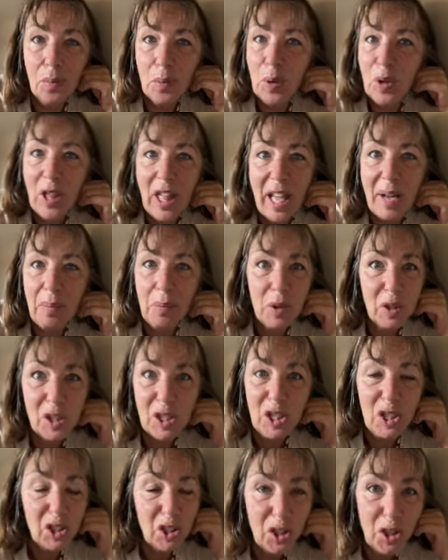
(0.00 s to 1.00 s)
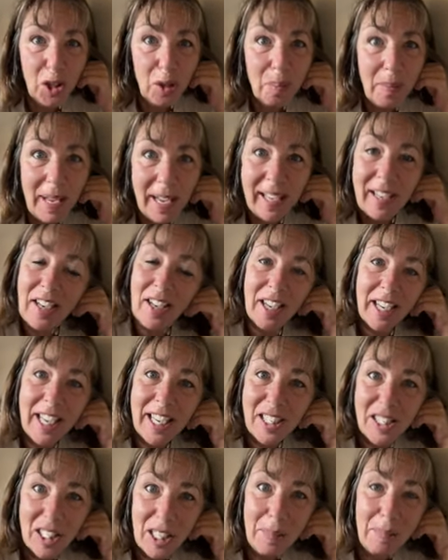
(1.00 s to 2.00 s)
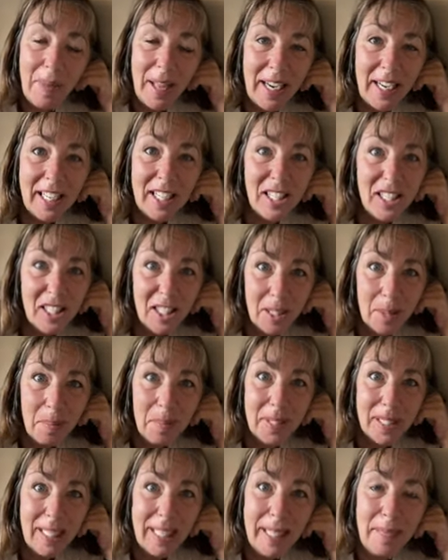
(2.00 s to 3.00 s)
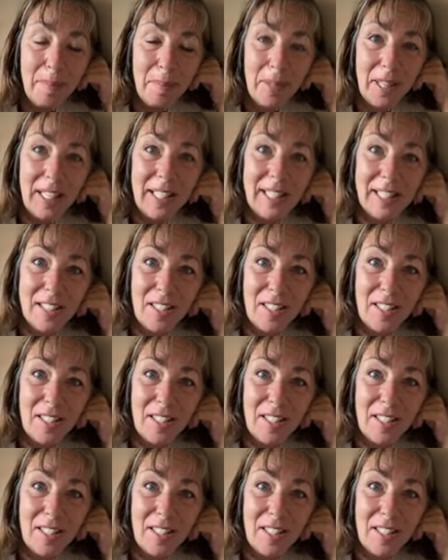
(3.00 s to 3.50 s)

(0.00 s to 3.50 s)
That wasn't too bad. I actually managed some sleep this